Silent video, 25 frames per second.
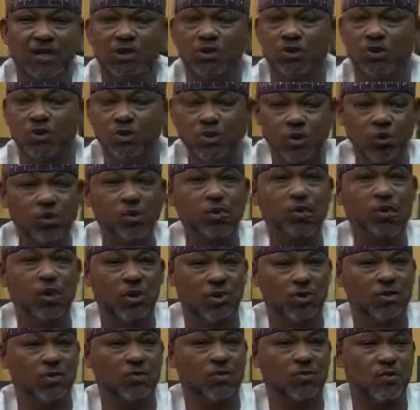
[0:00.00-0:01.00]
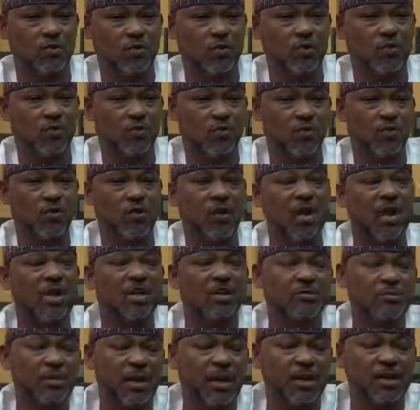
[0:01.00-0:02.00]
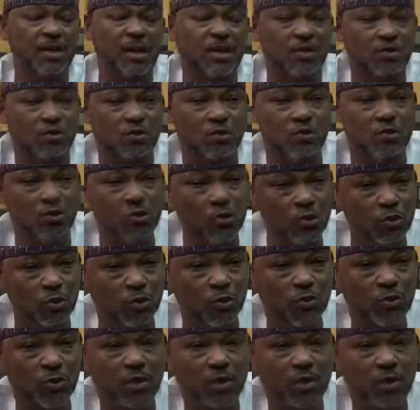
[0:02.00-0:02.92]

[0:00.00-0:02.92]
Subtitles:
do what we're expected to do.